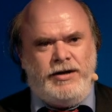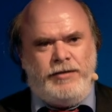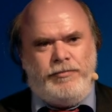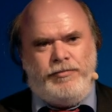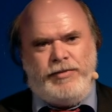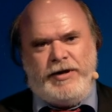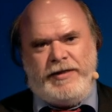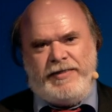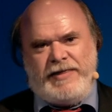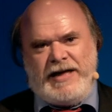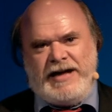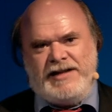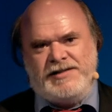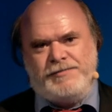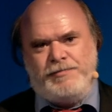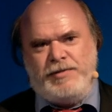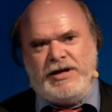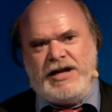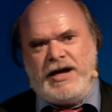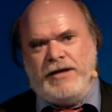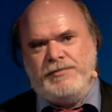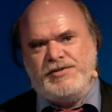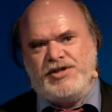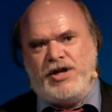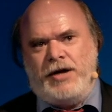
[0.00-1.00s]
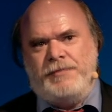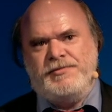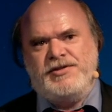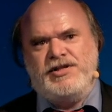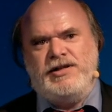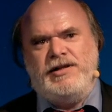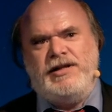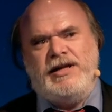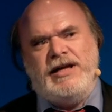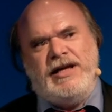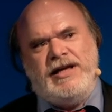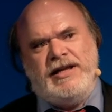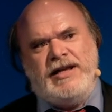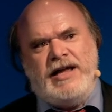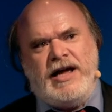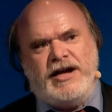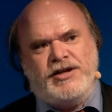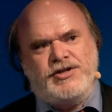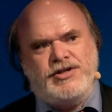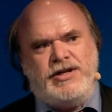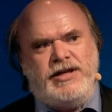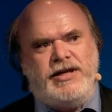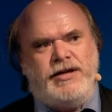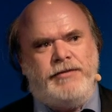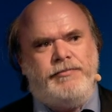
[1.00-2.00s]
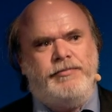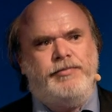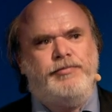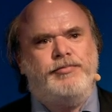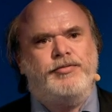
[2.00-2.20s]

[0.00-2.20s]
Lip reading: But that becomes obsolete and actually